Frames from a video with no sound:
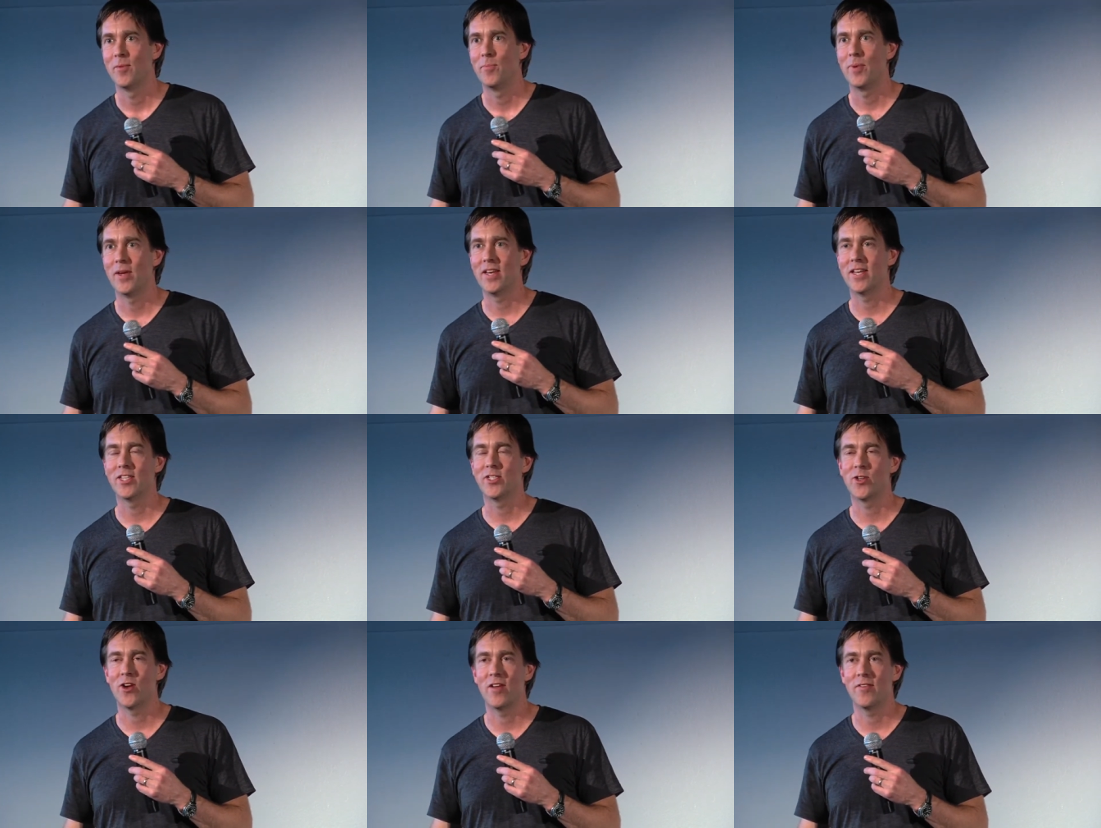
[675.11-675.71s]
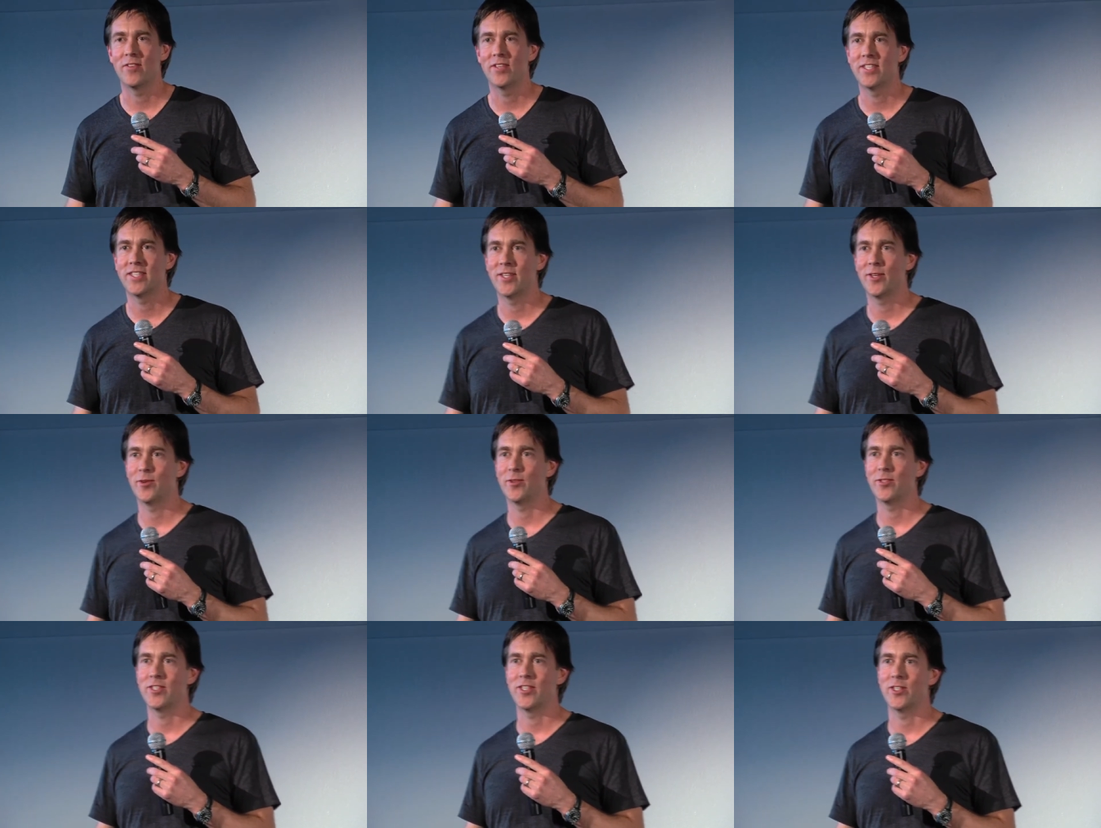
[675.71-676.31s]
Peter Travers,
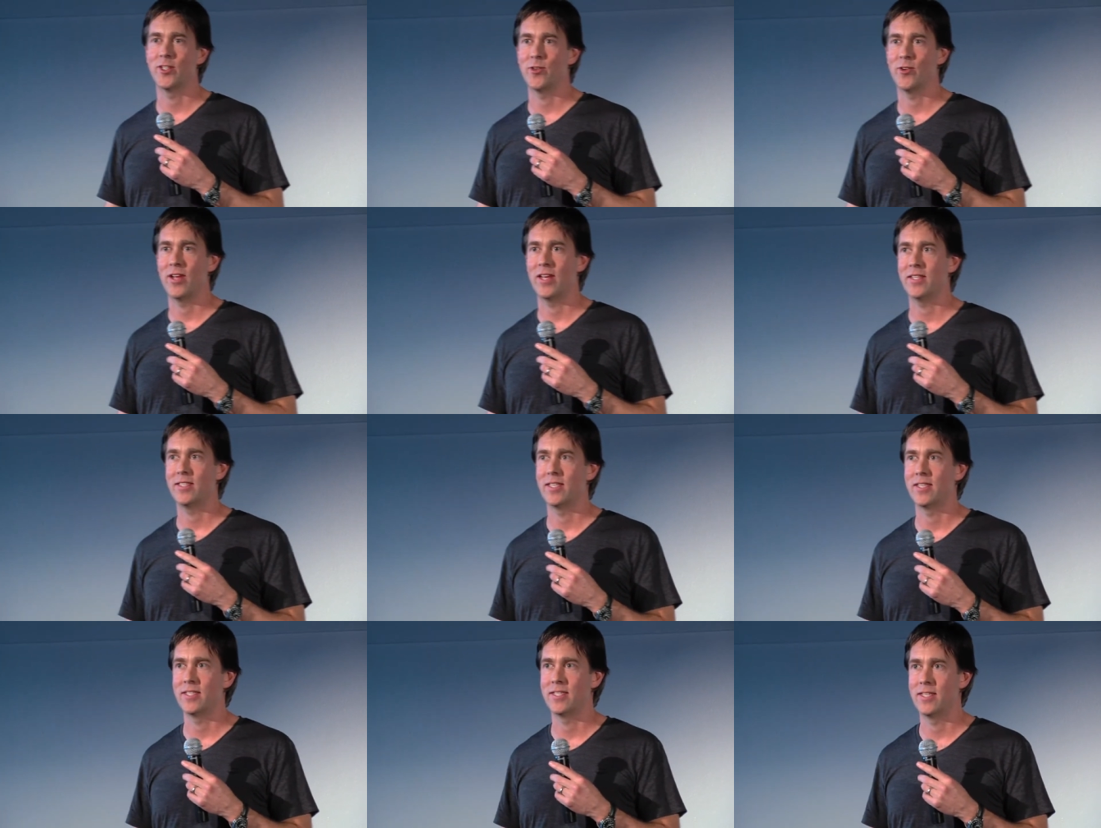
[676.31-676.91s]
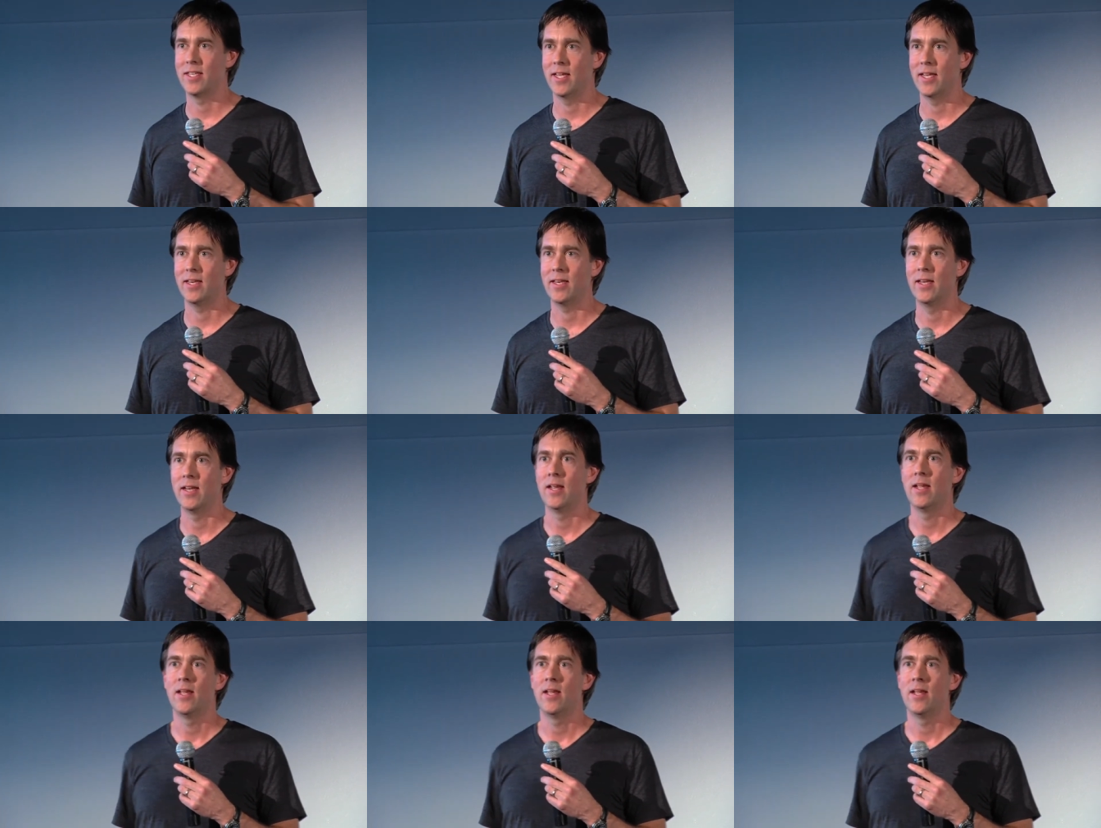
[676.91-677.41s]
who was the director, said,